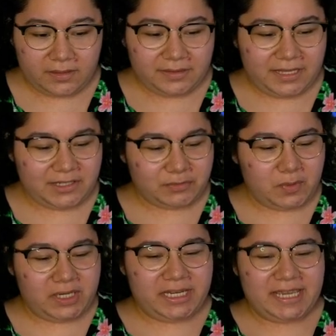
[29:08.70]
This
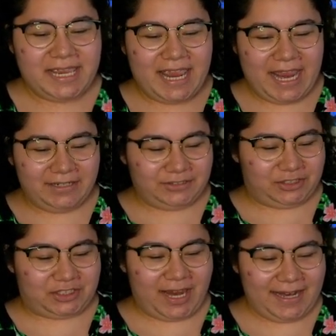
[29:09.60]
one,
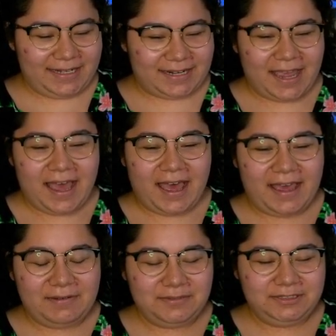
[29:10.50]
insane.
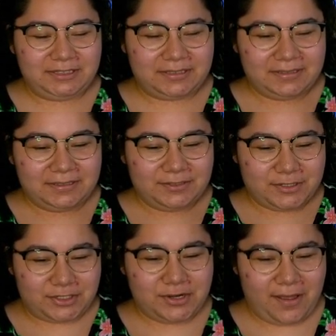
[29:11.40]
I was
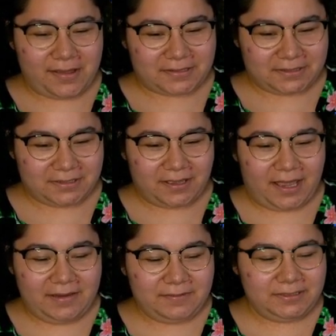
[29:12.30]
shocked.
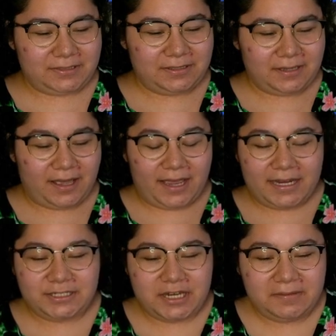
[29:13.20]

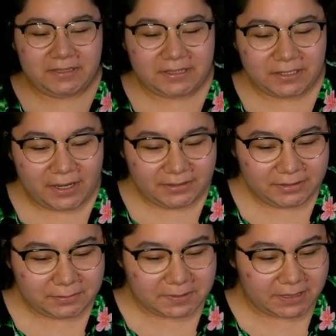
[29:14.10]
I genuinely thought
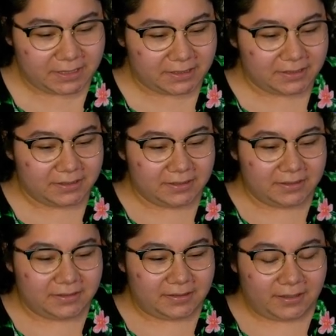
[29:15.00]
this was like
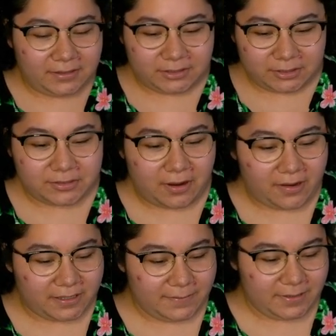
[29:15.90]
a
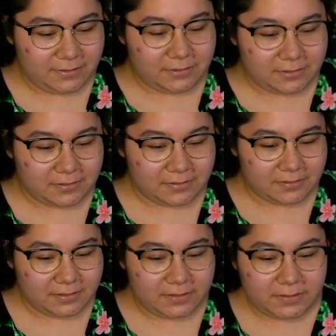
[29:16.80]
stock image.
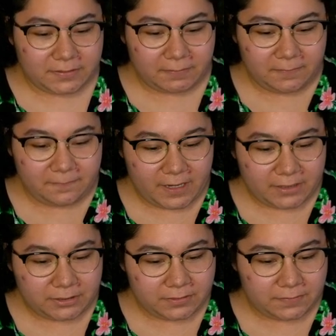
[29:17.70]
This is from
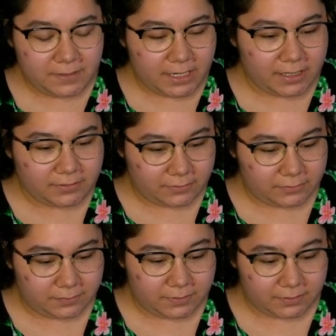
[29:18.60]
VengeanceVX on
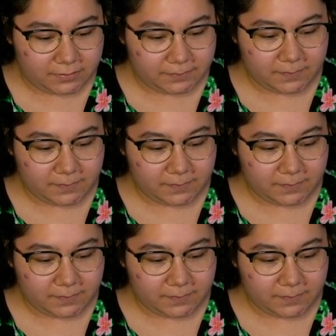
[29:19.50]
Twitter.